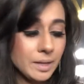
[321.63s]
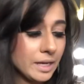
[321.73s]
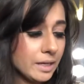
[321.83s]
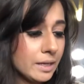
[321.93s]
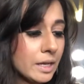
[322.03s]

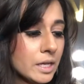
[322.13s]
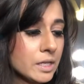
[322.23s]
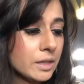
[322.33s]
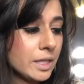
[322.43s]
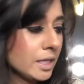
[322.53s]
I
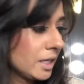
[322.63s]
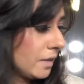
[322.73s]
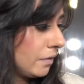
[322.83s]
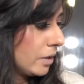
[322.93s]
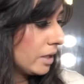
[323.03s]
think
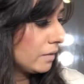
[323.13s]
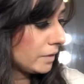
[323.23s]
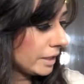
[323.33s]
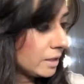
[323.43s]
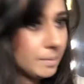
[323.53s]
if you can find a